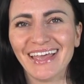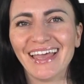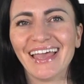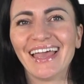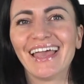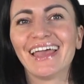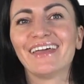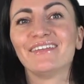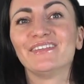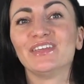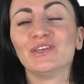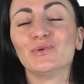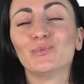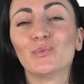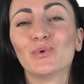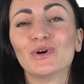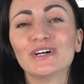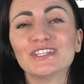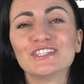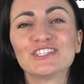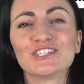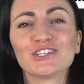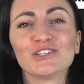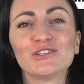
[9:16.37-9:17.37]
If you
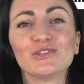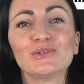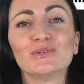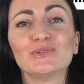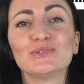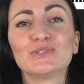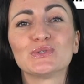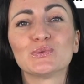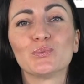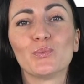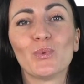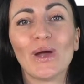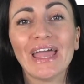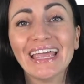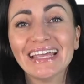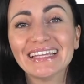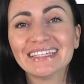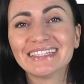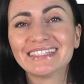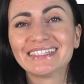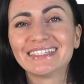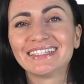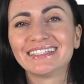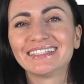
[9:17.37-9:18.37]
want to lose
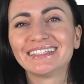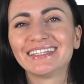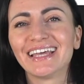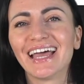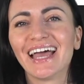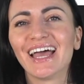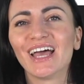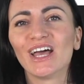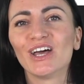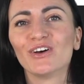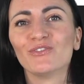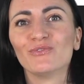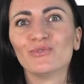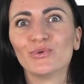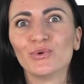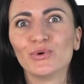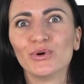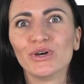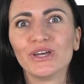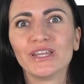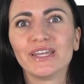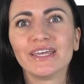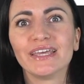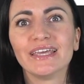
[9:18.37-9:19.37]
weight,
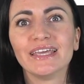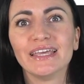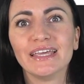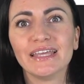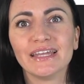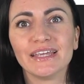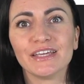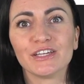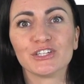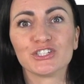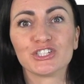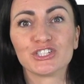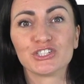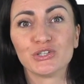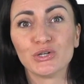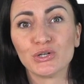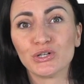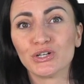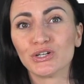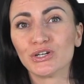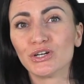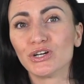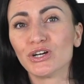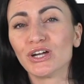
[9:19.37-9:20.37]
avoid eating
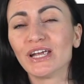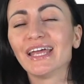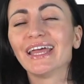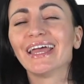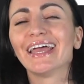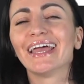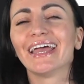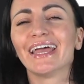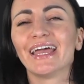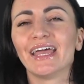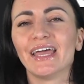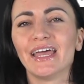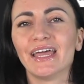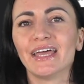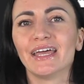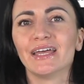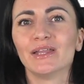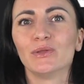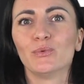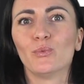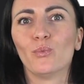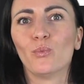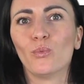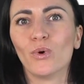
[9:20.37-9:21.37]
sugar
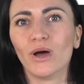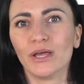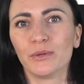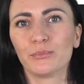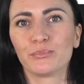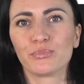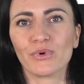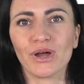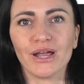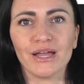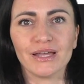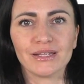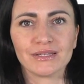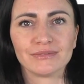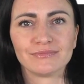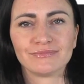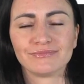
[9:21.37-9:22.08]
and white bread.